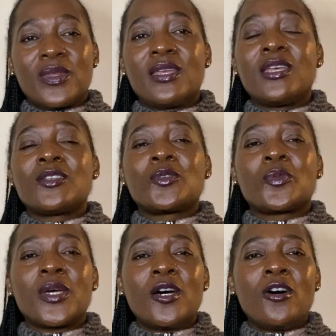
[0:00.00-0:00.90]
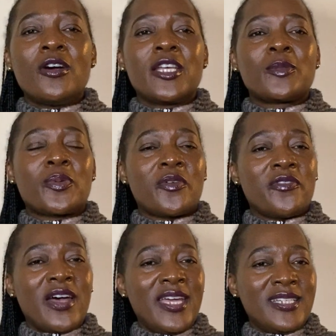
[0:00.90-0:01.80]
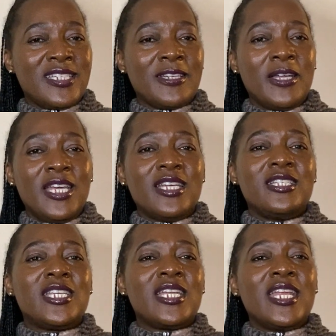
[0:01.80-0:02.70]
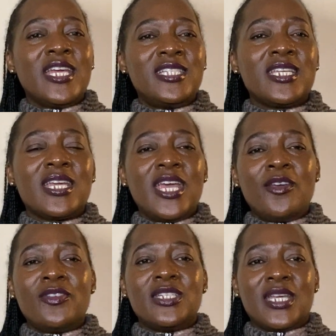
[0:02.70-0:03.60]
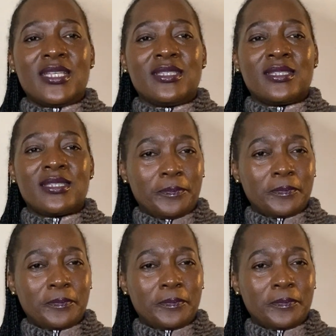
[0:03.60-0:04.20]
as well as providing genetic evidence.